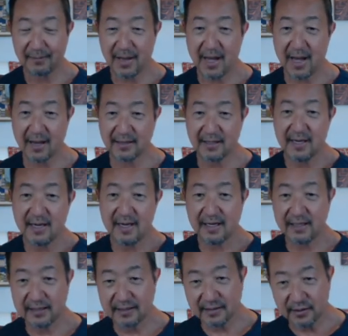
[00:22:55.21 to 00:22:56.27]
And
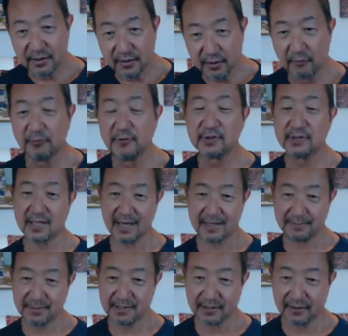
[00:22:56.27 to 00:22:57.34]
it is those
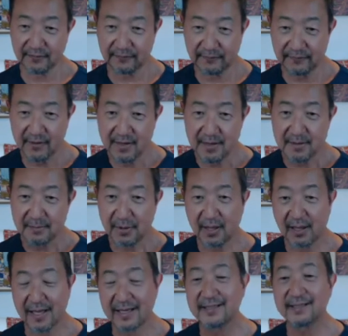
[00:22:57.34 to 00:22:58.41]
types of
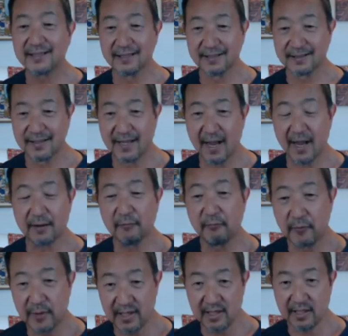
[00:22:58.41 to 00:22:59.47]
places that
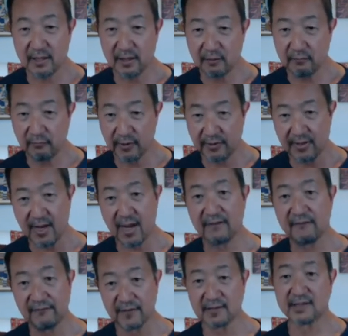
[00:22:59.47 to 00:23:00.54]
we would
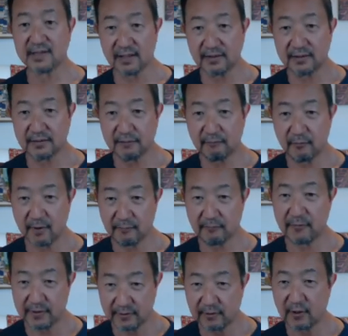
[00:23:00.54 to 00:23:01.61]
then visit when
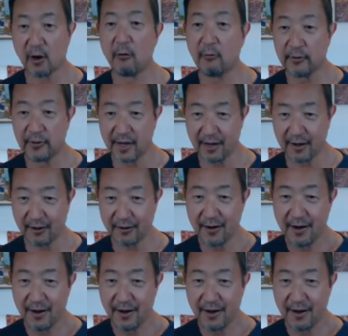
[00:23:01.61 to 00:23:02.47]
we go there